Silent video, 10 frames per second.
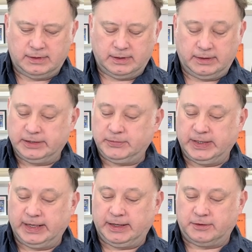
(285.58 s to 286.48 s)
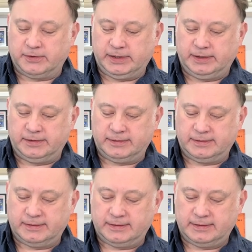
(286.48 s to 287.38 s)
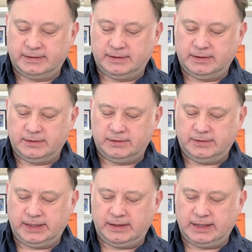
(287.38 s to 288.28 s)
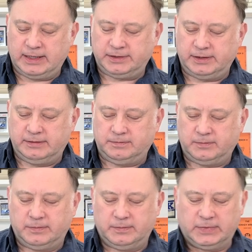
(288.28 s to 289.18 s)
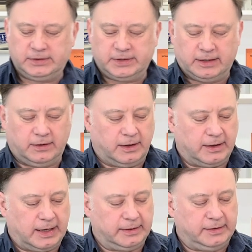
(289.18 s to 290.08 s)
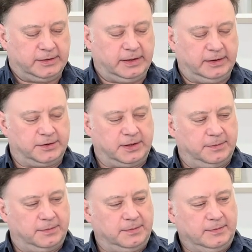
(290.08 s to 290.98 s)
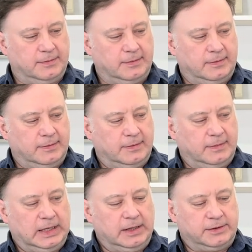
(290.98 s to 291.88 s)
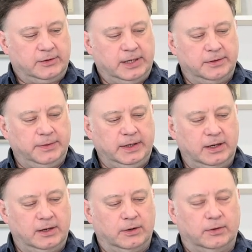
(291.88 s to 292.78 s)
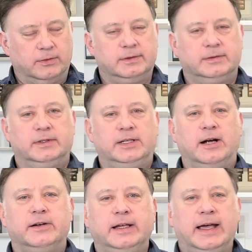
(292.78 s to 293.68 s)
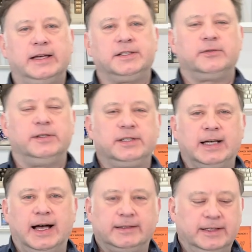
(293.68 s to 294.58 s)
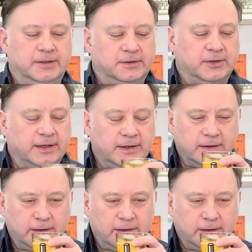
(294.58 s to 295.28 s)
Oh, this one ain't green. Oh, that actually looks like Long Island tea or something. So here we go. Atari Asteroids cocktail drink.